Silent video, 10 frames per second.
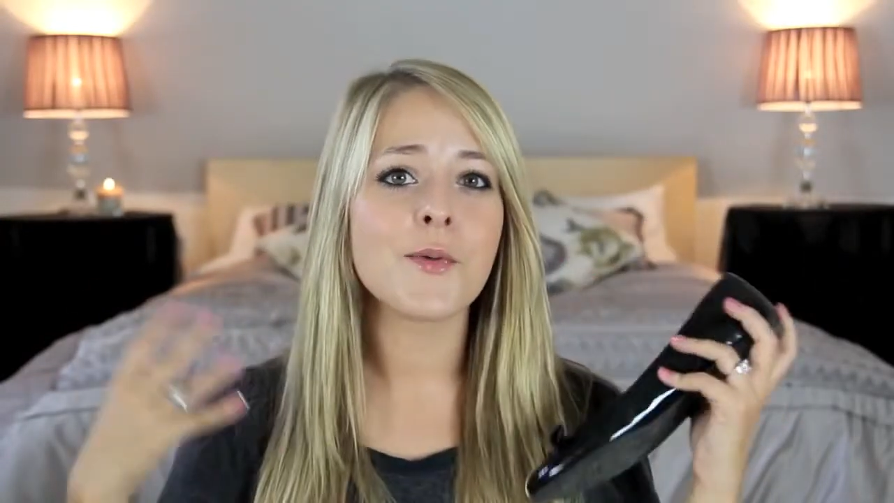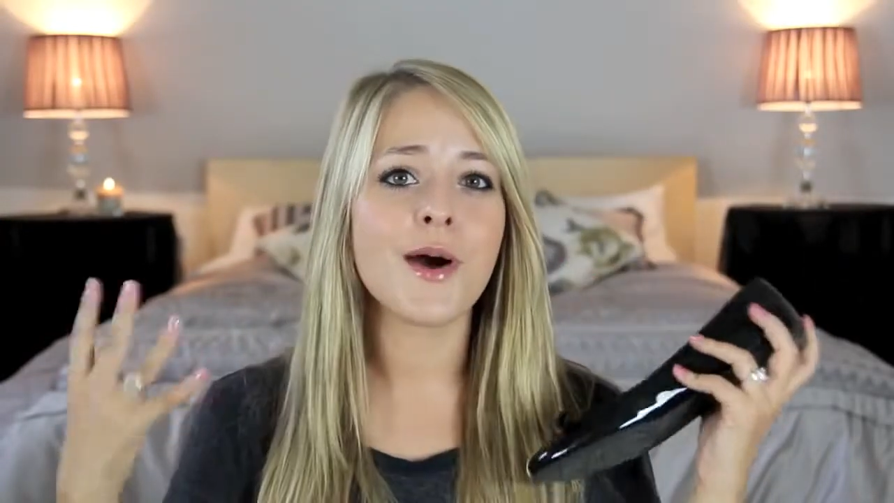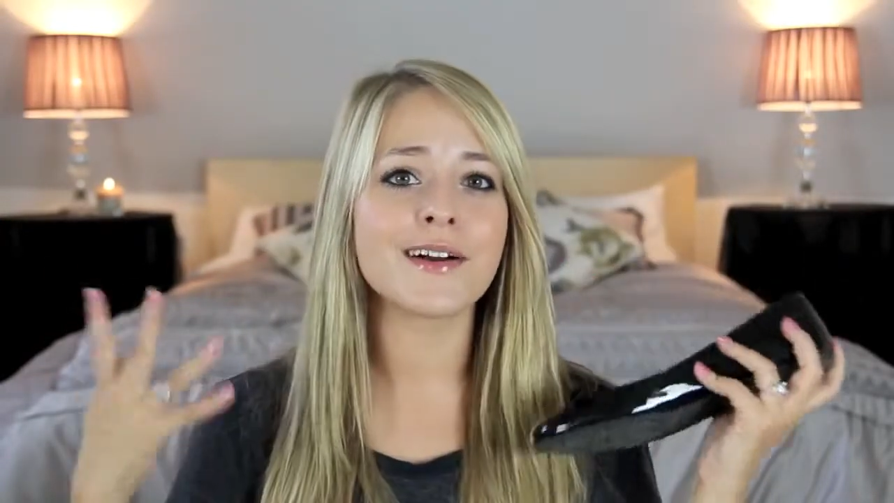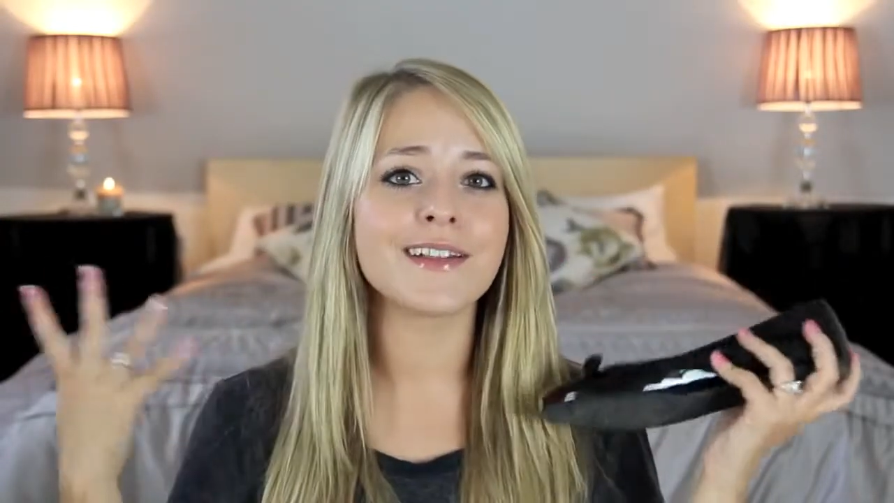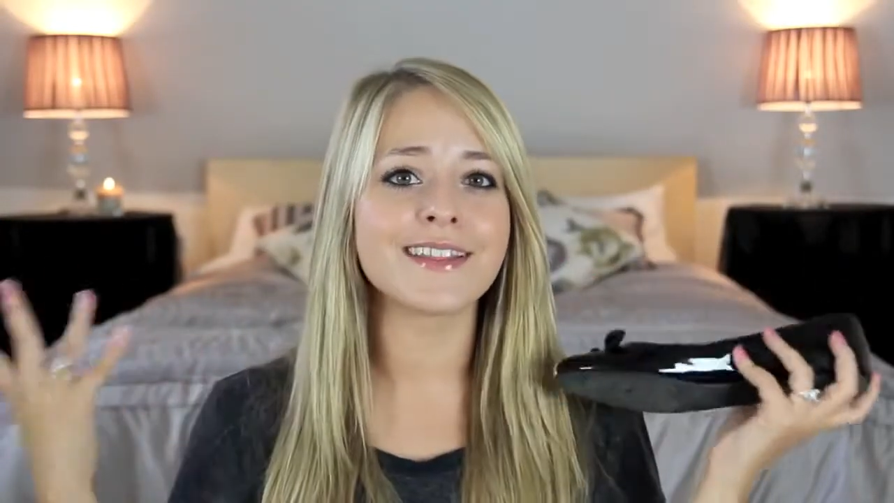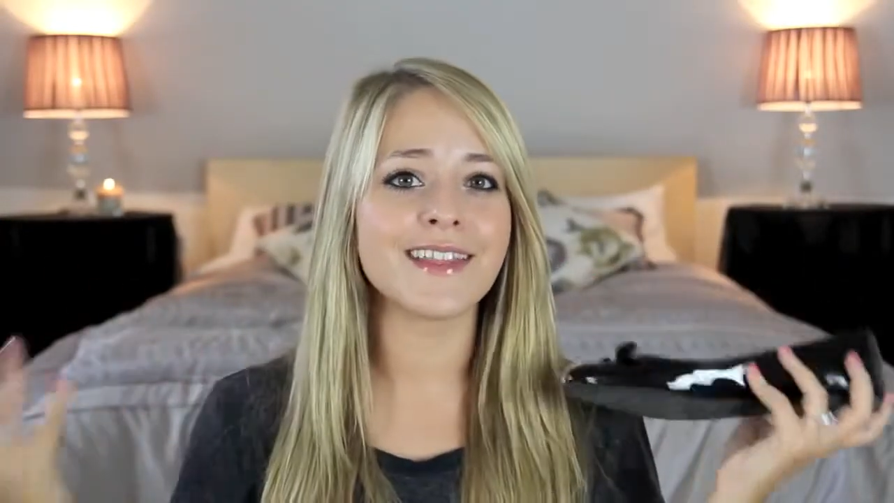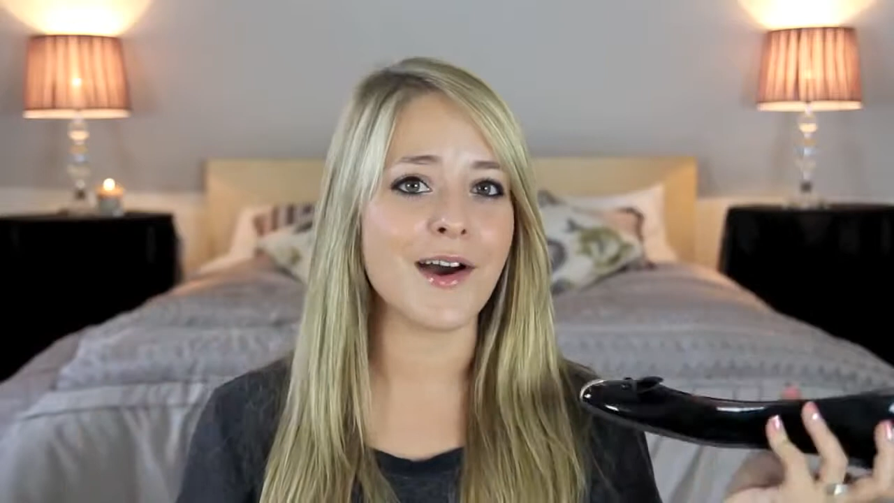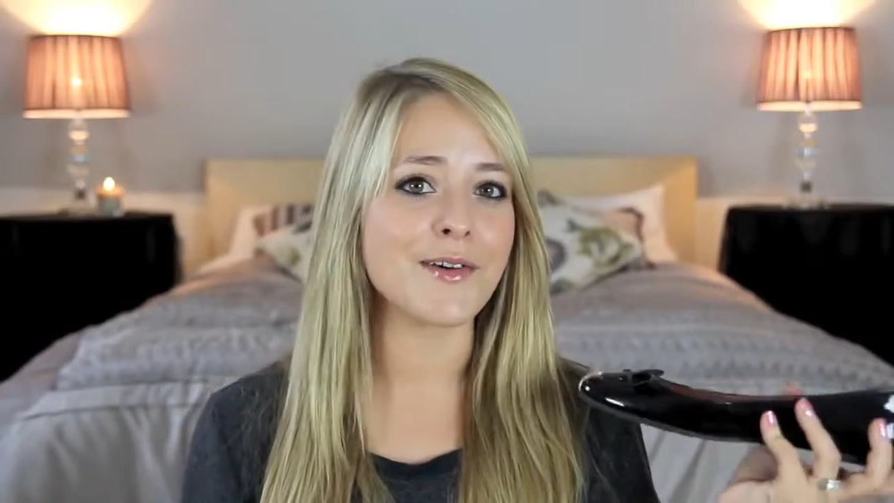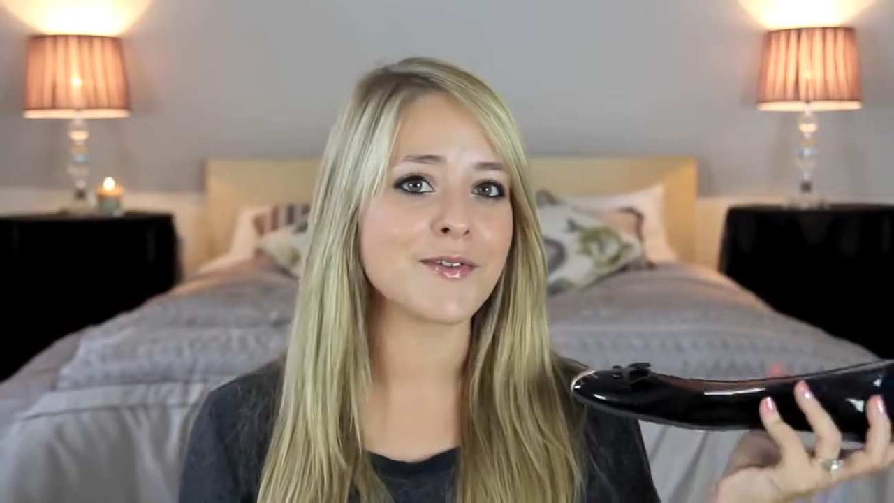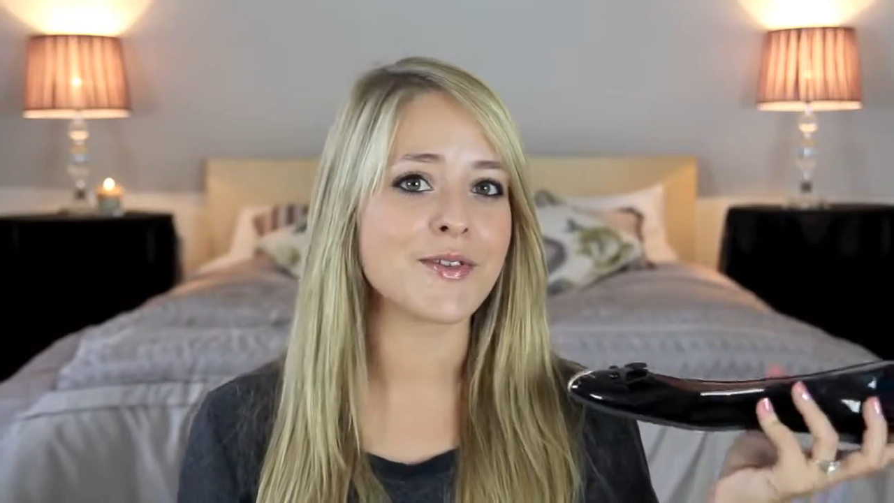While I
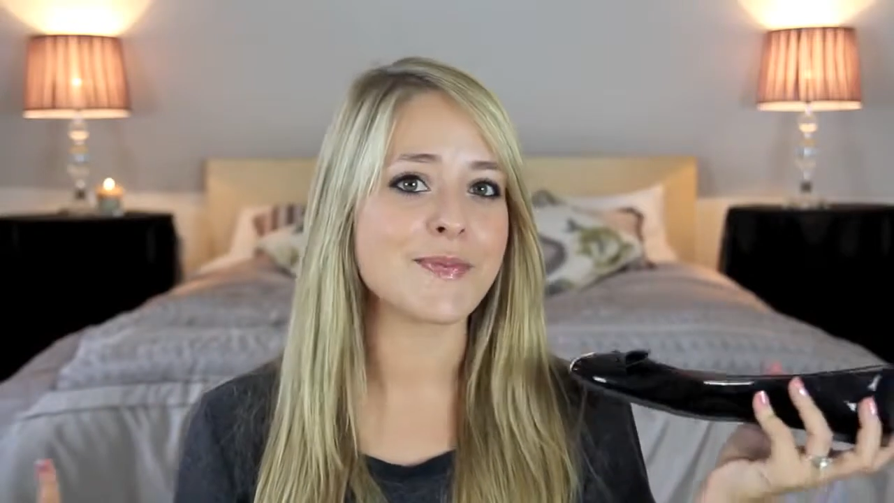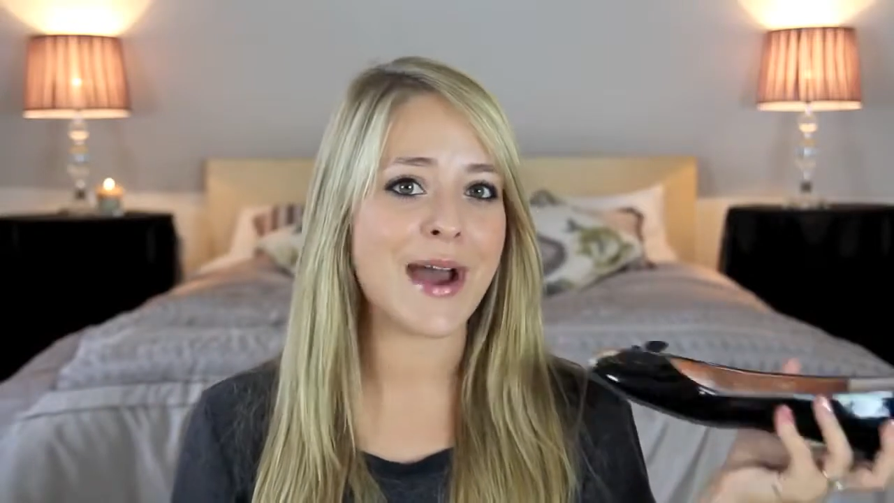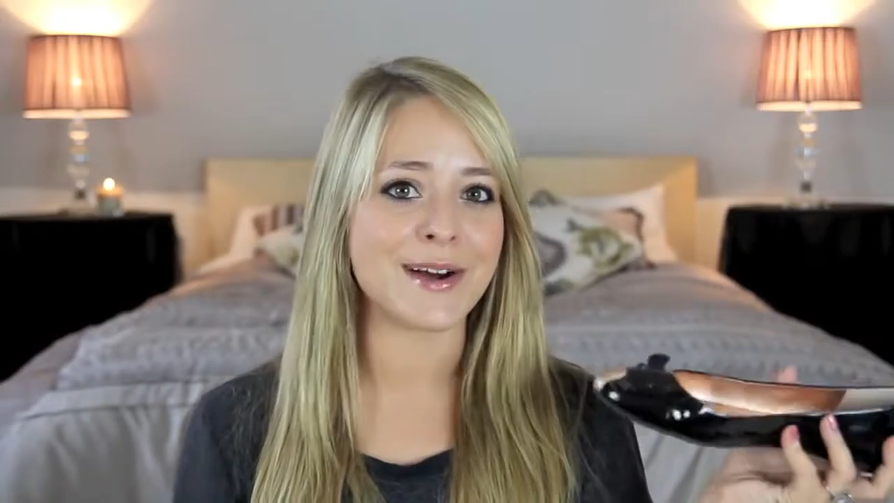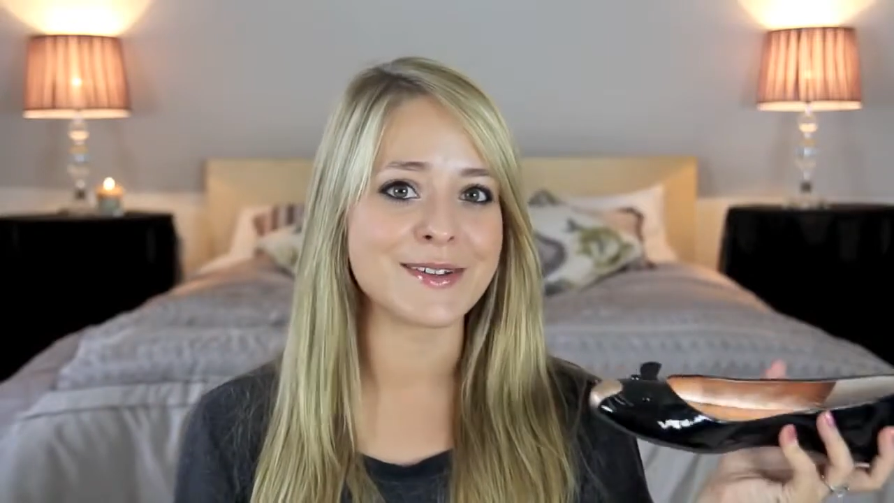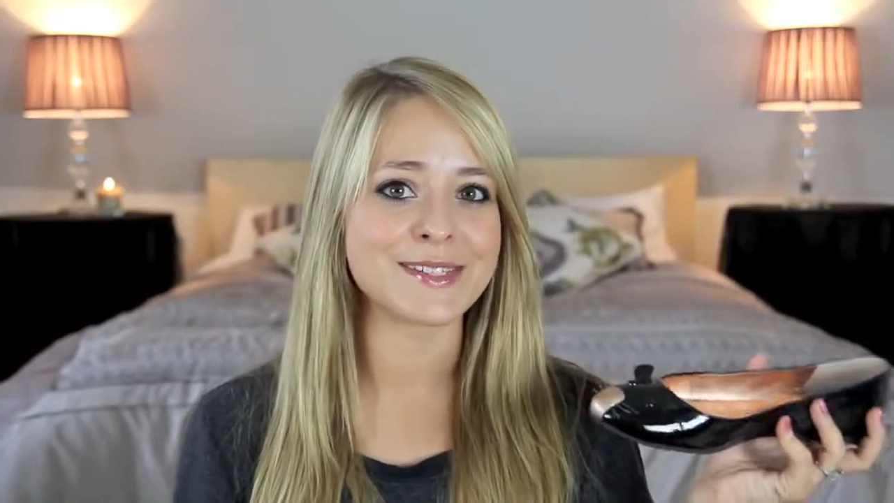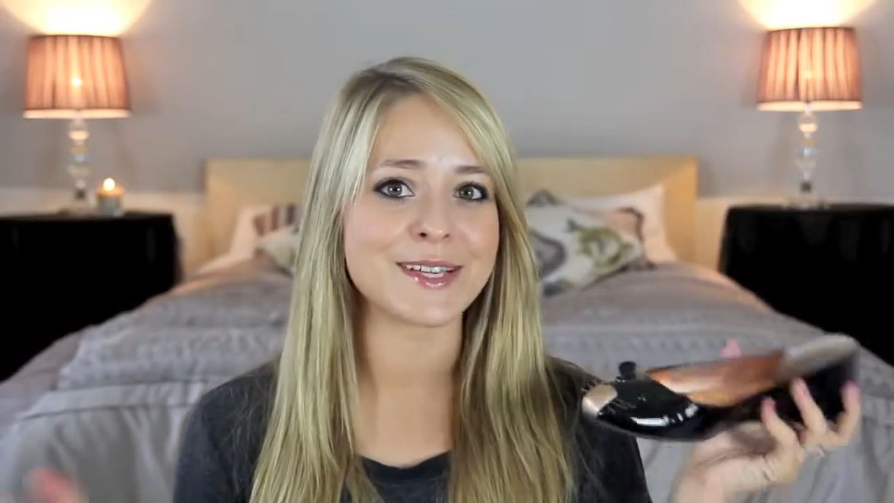love the mouse,